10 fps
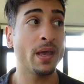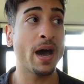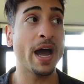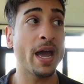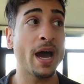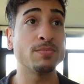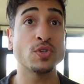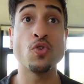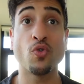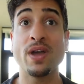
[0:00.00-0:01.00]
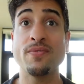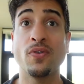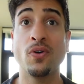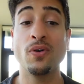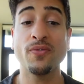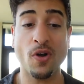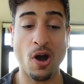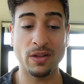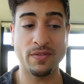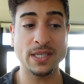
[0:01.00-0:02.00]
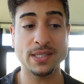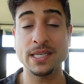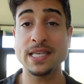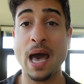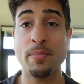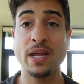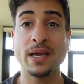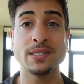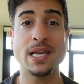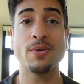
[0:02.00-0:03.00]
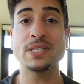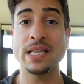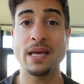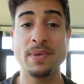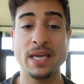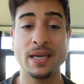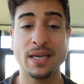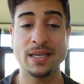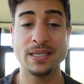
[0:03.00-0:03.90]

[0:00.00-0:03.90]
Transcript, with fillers: I, I'm so grateful for all of these things happening because now it's led me